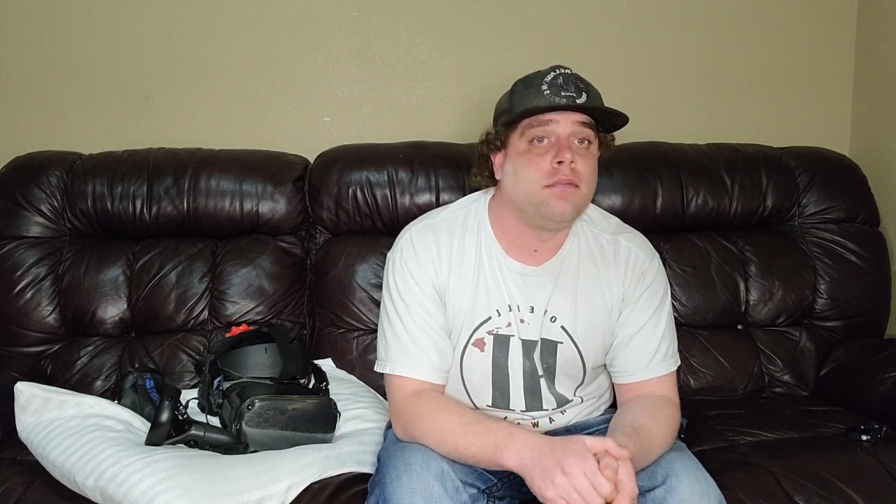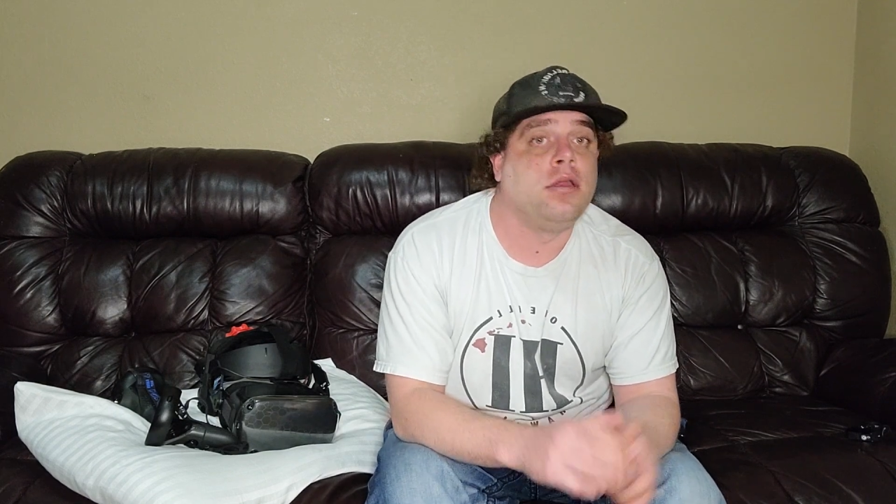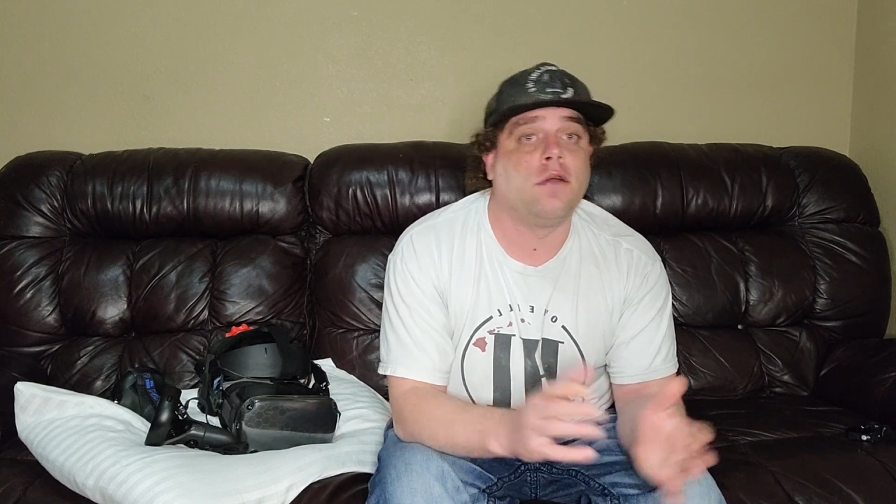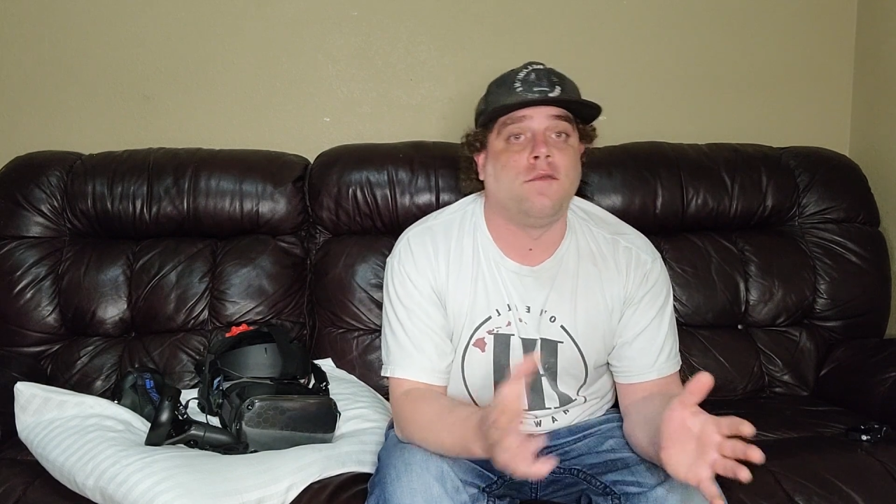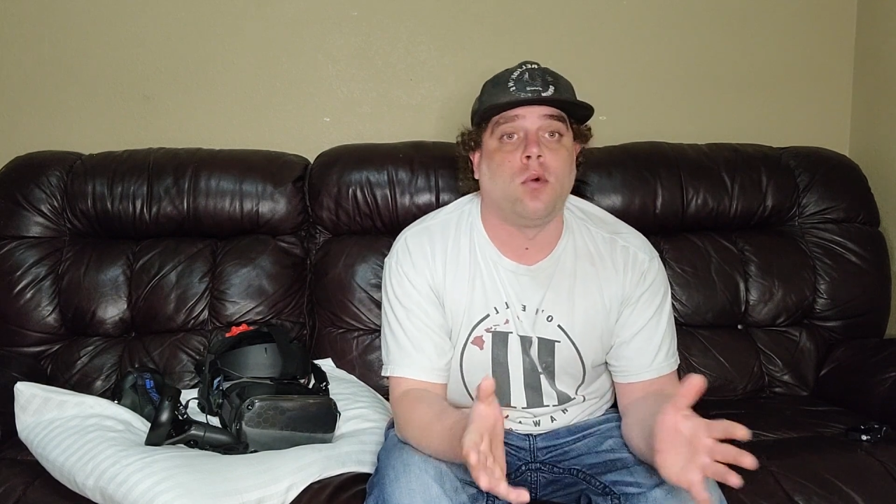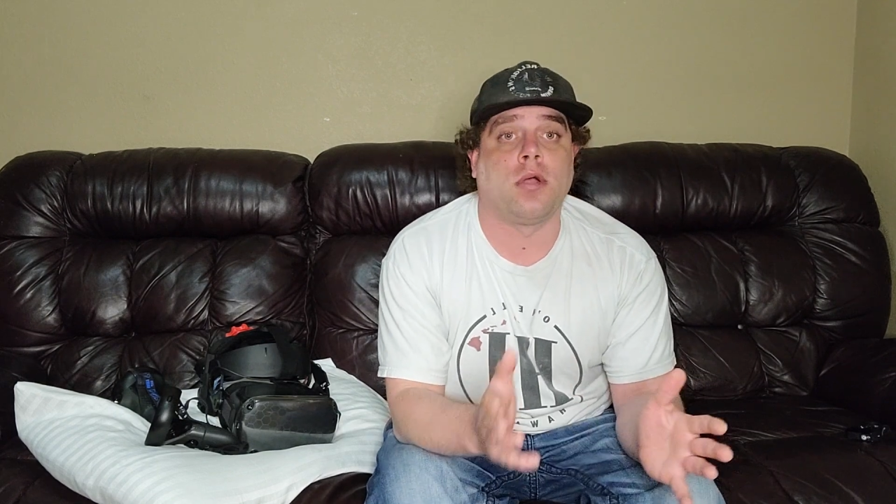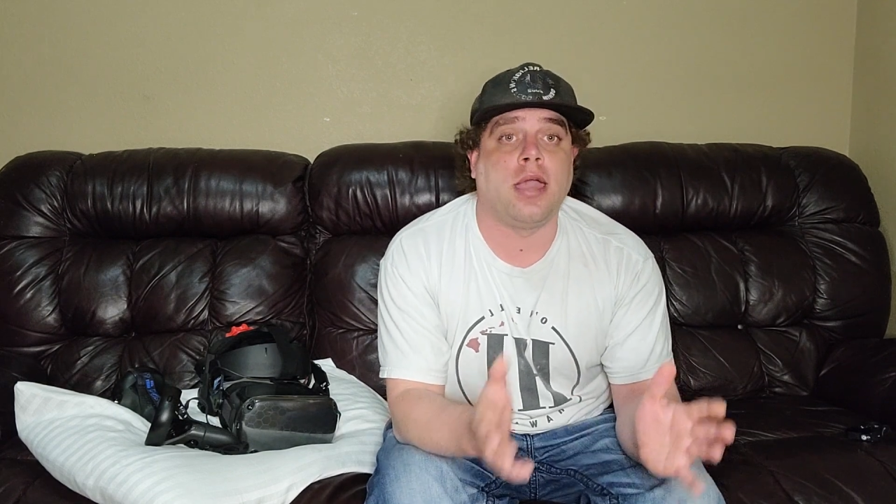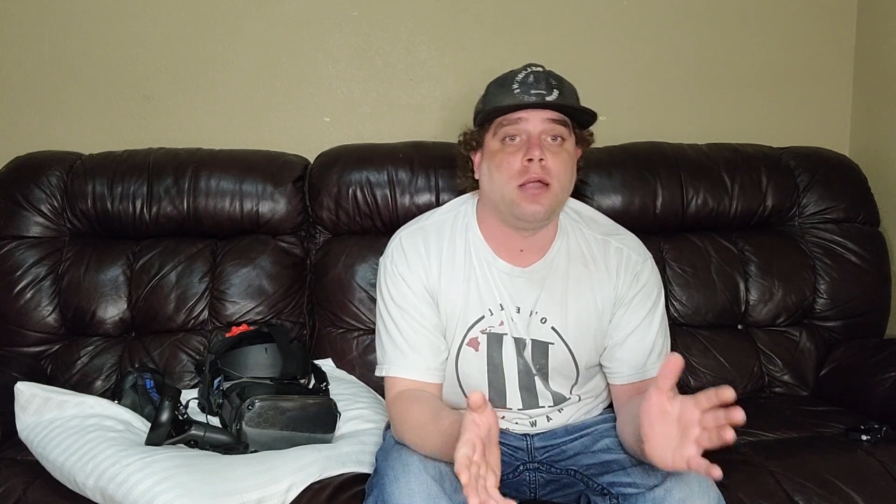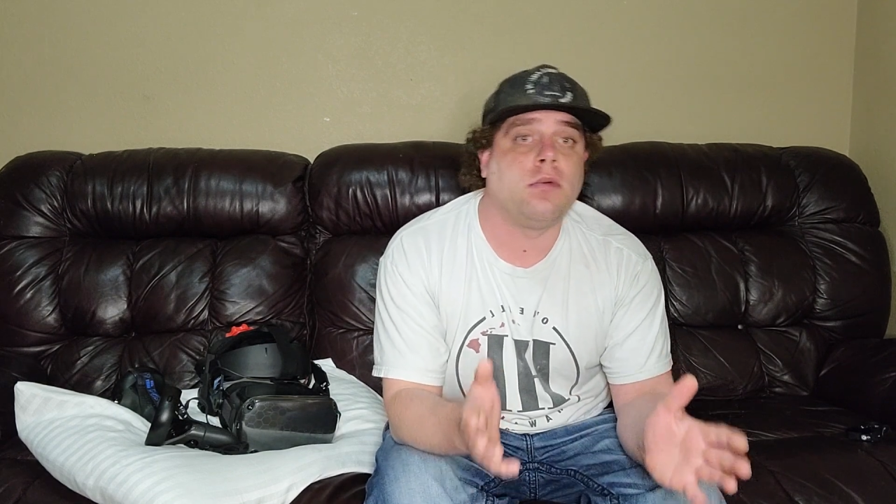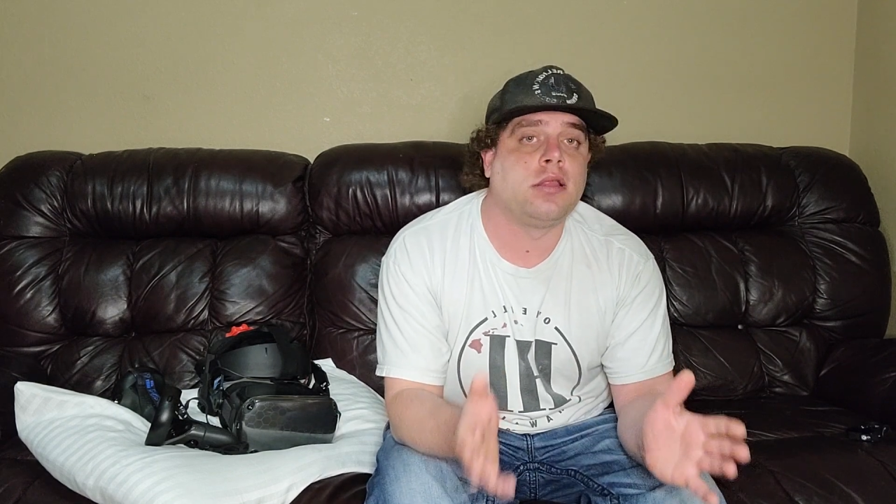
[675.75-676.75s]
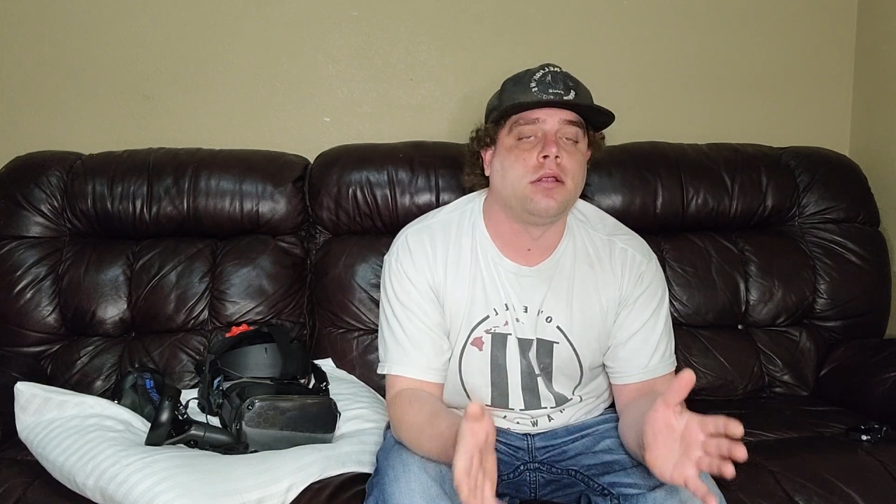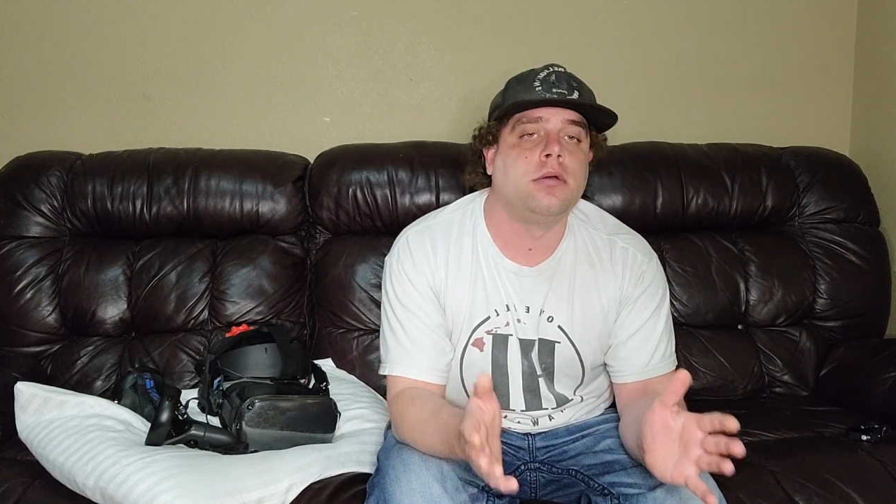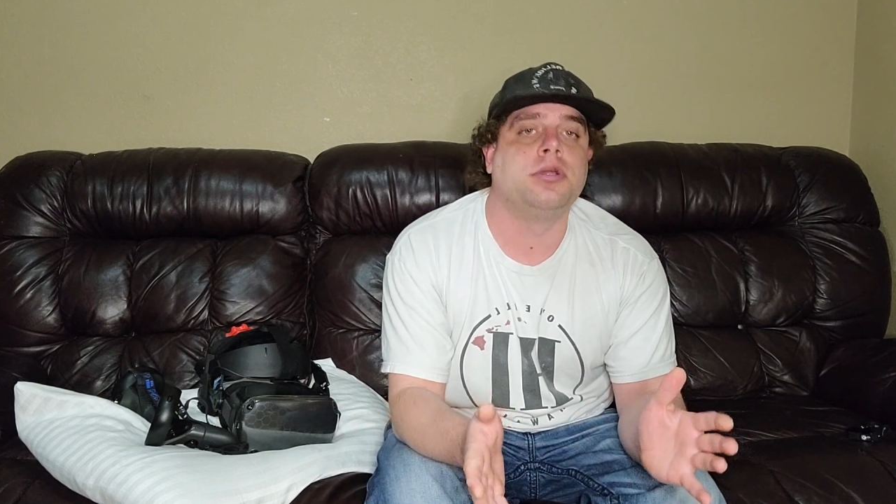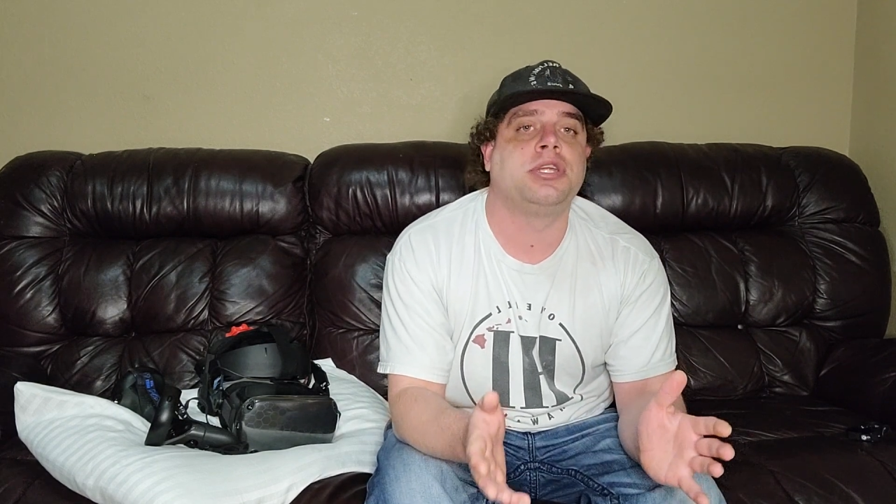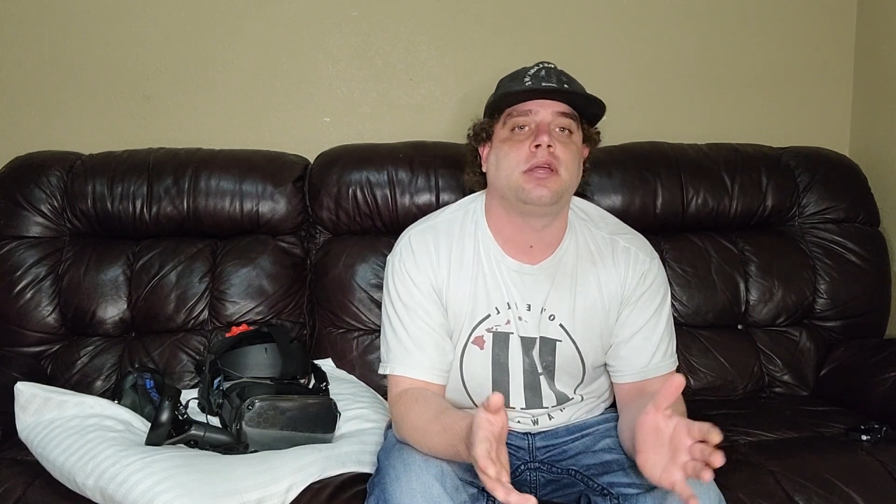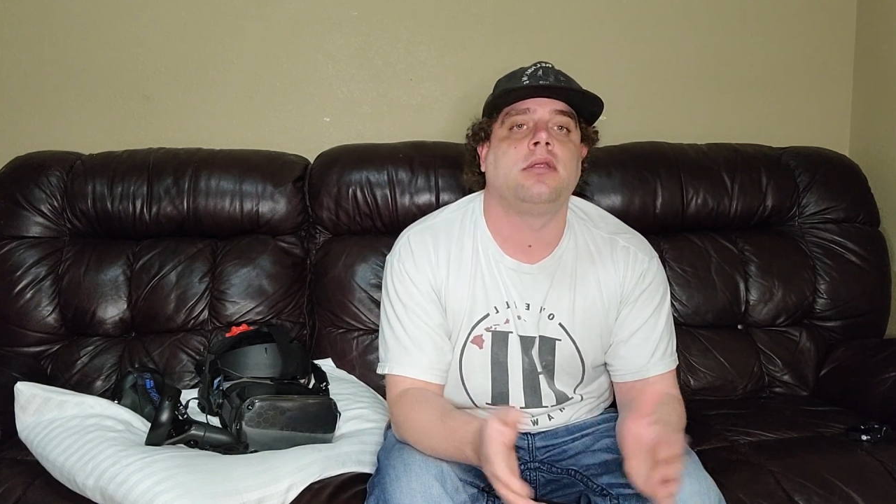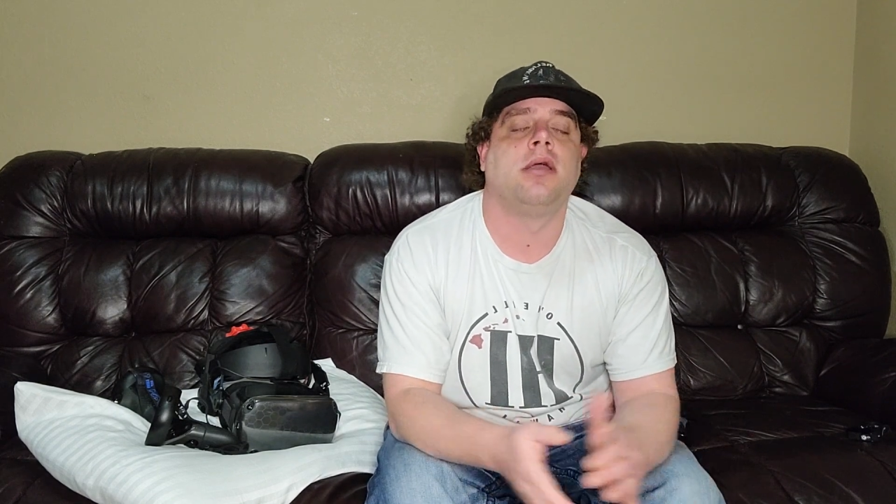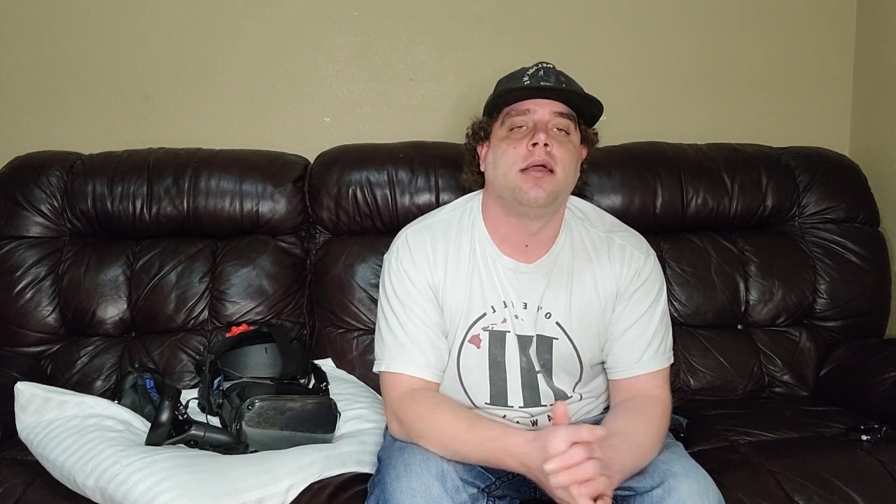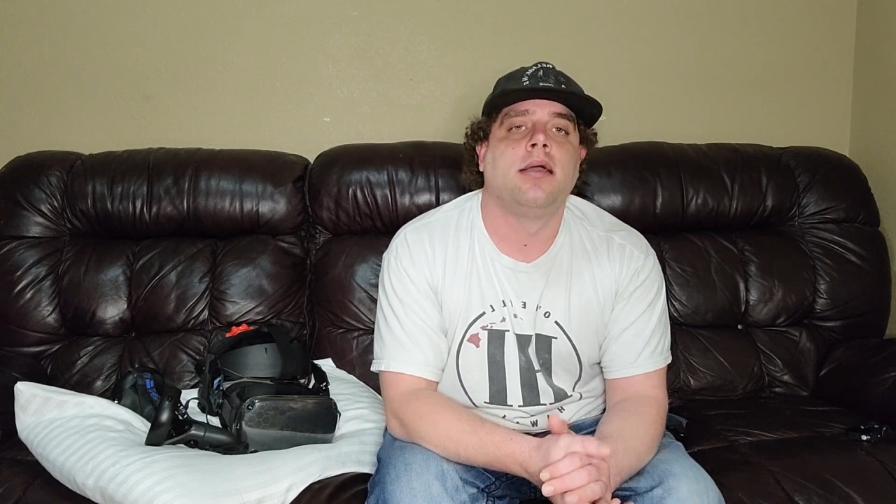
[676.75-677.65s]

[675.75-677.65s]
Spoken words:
near 4K resolution